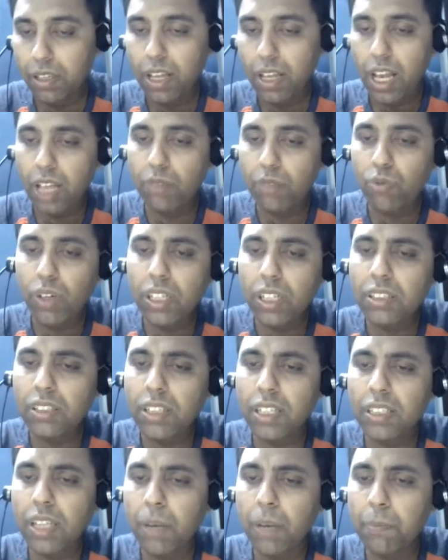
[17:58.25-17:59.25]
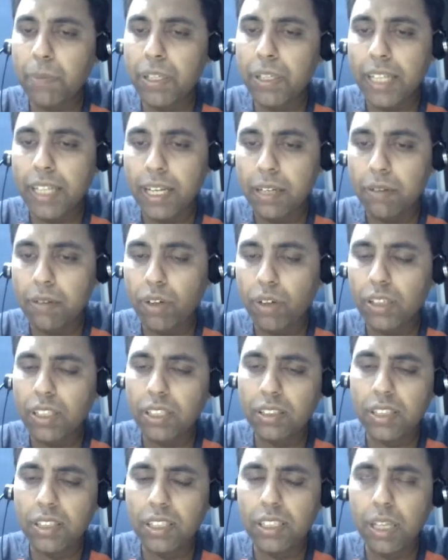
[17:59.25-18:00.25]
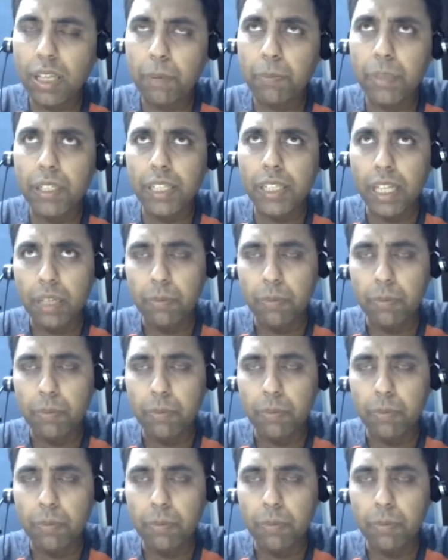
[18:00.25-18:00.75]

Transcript: And what is that sample tell, what does that sample tell